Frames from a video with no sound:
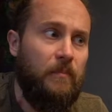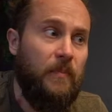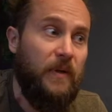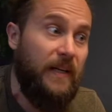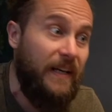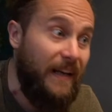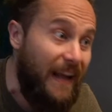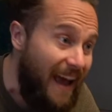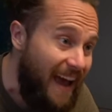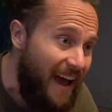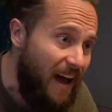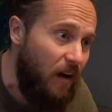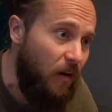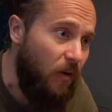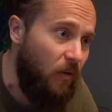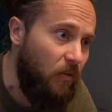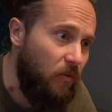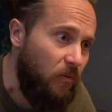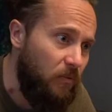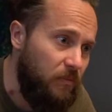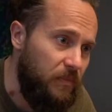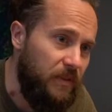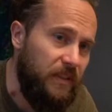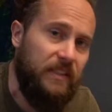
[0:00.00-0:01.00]
but
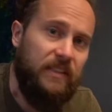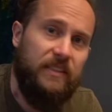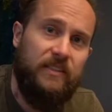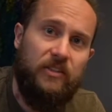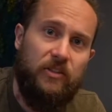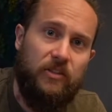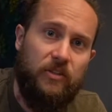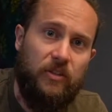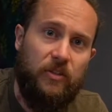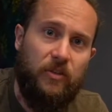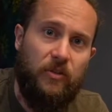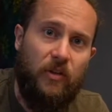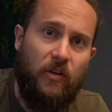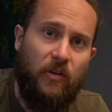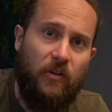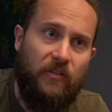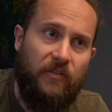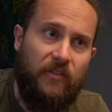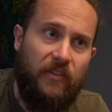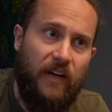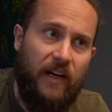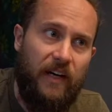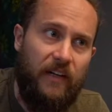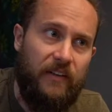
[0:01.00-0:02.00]
now, because of the
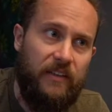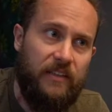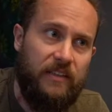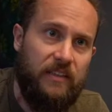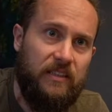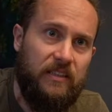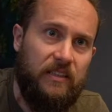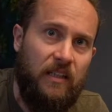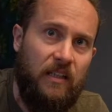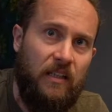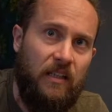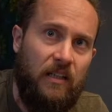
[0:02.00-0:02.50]
coronavirus,